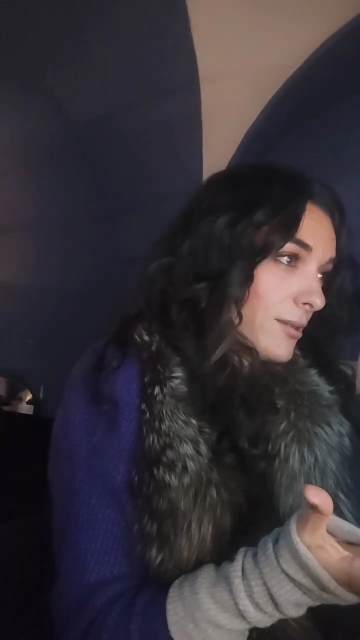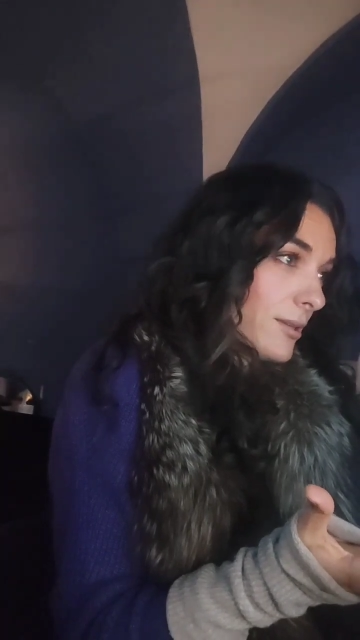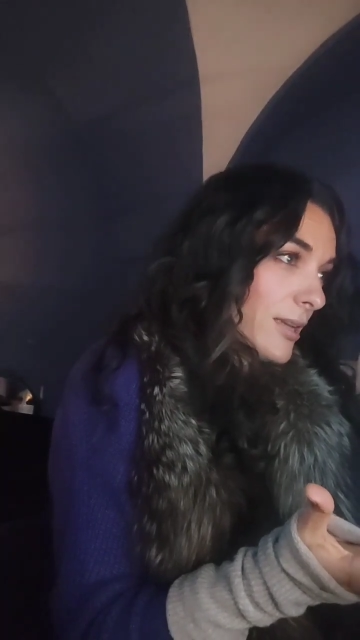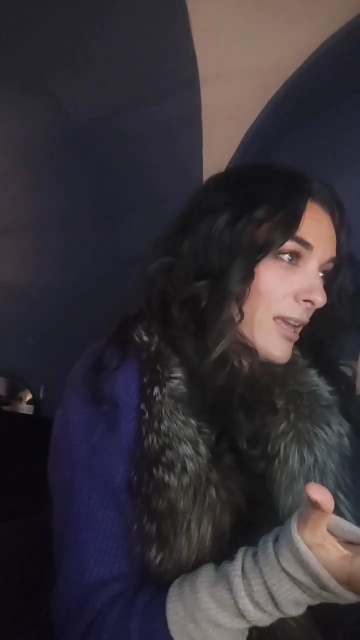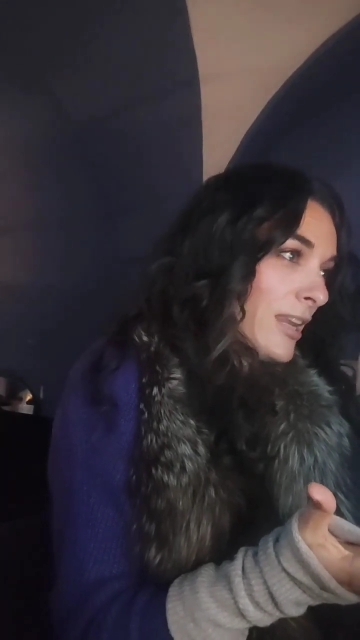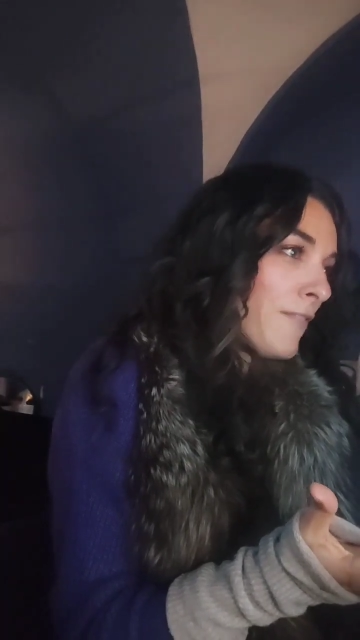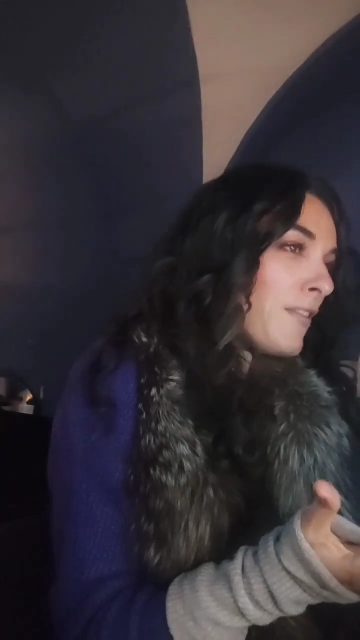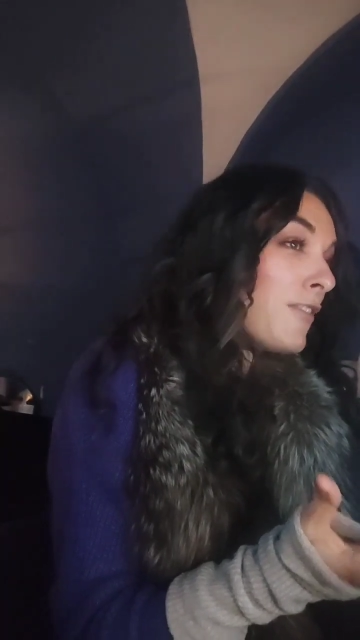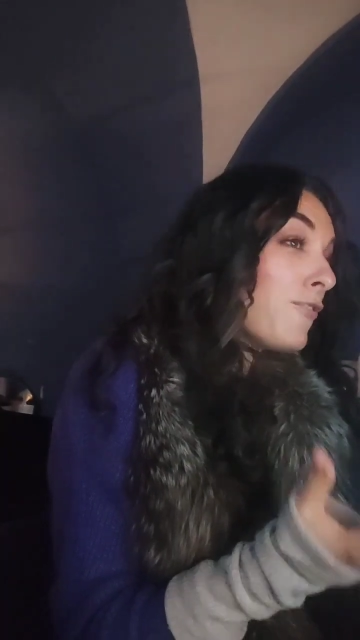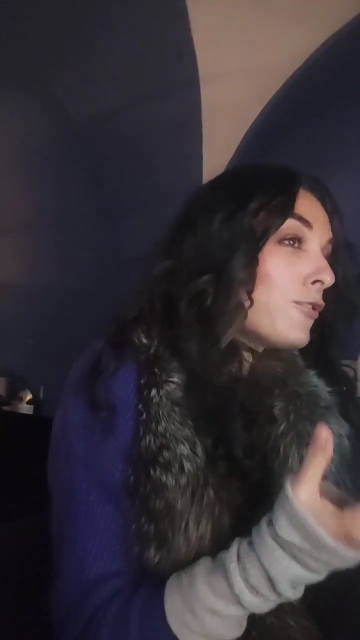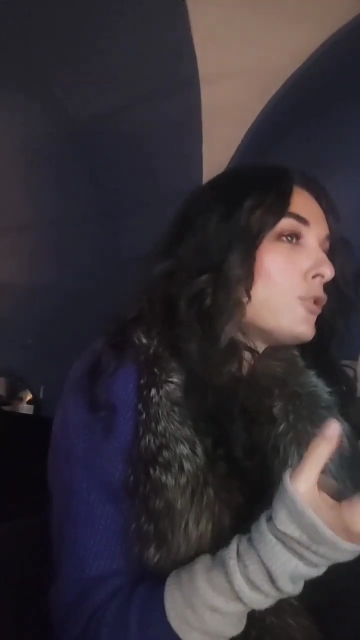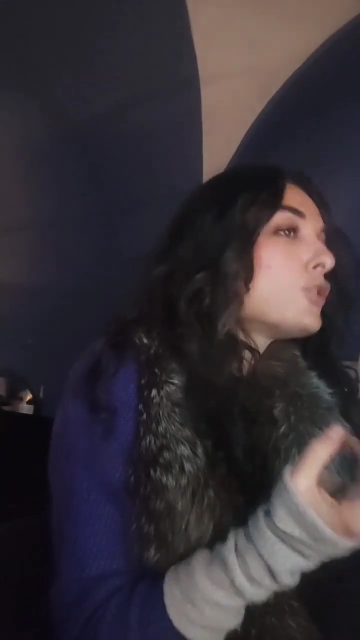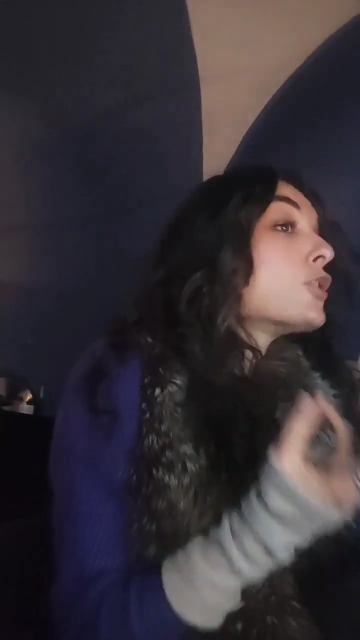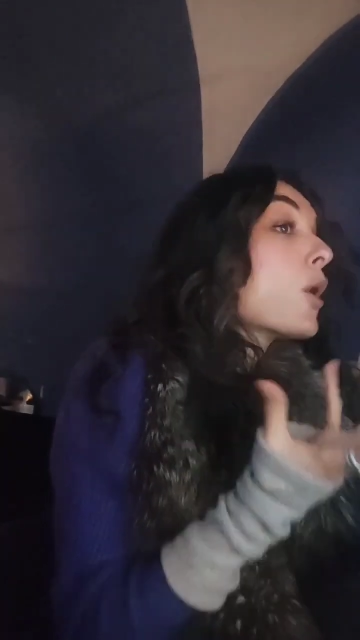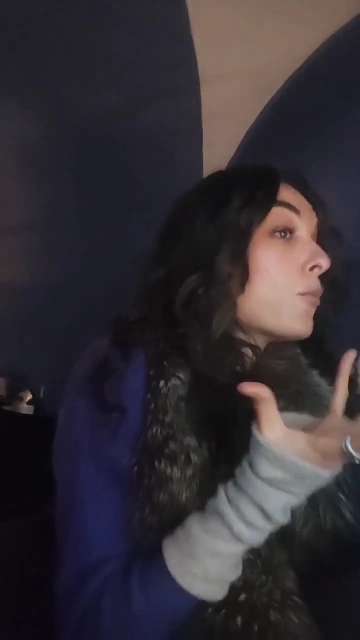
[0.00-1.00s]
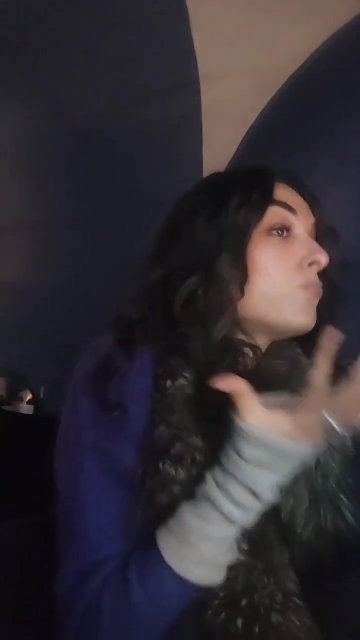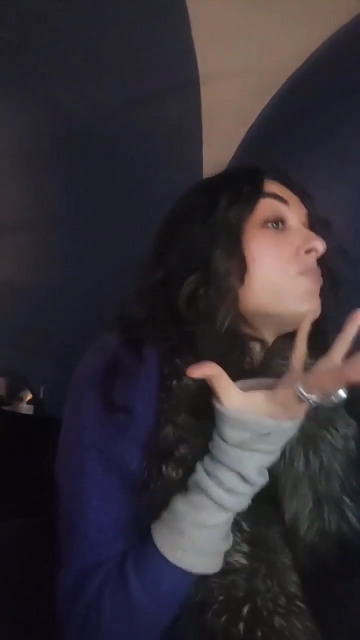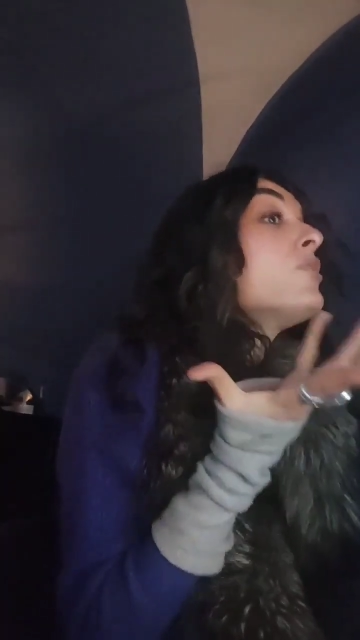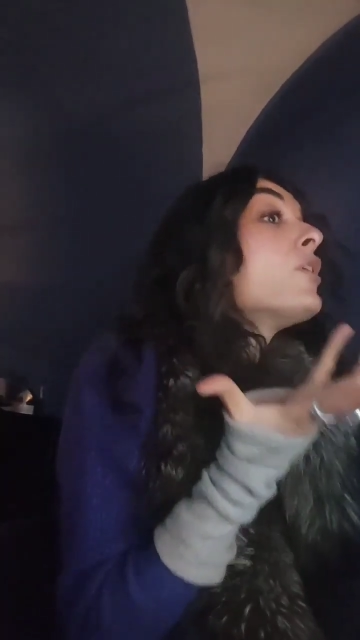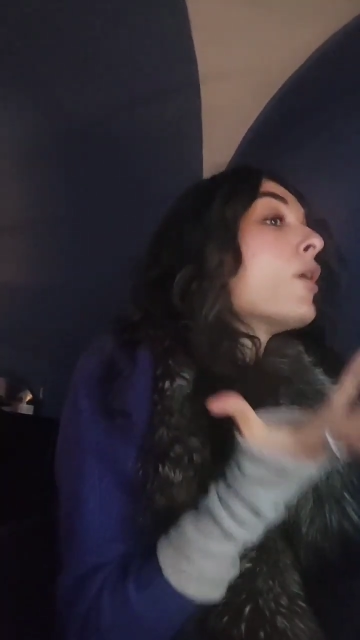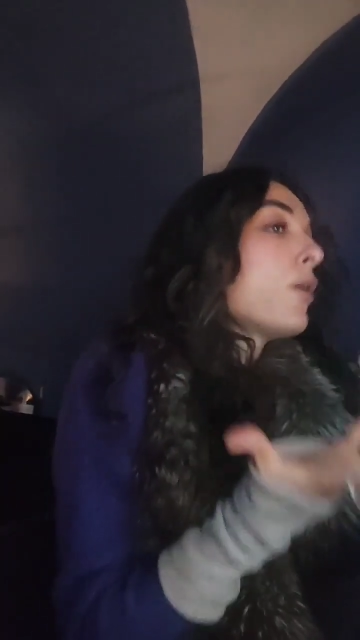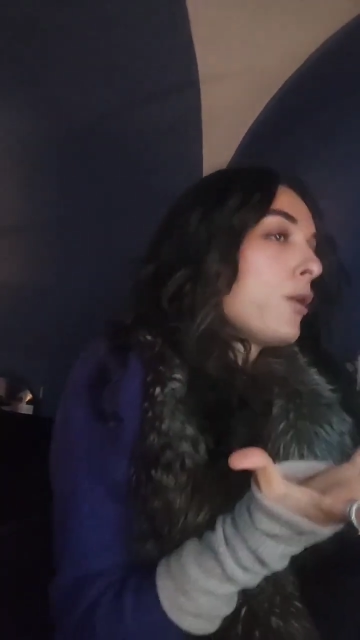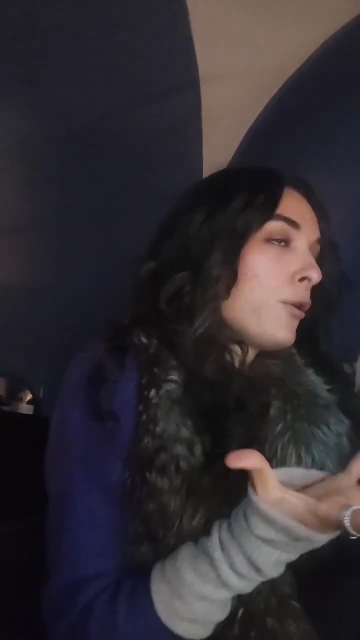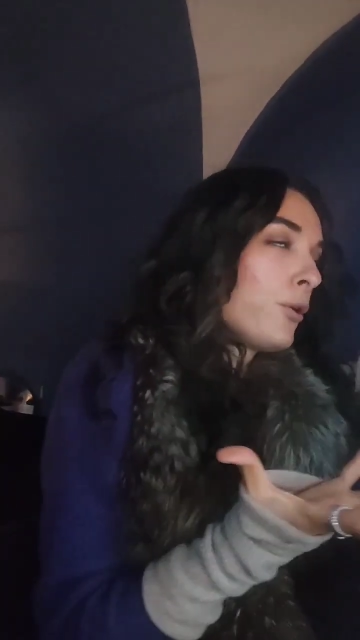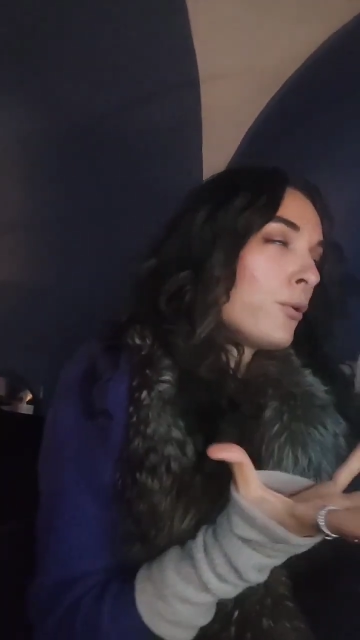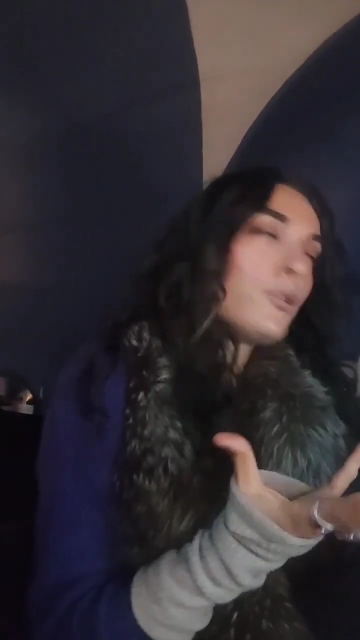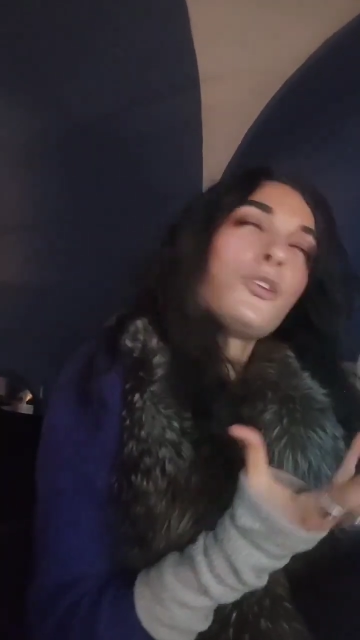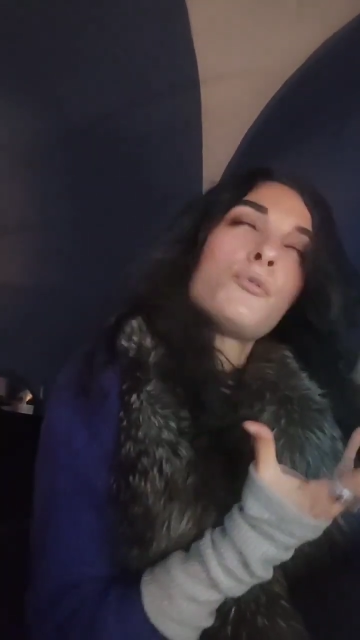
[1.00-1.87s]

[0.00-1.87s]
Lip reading: And even if you don't know,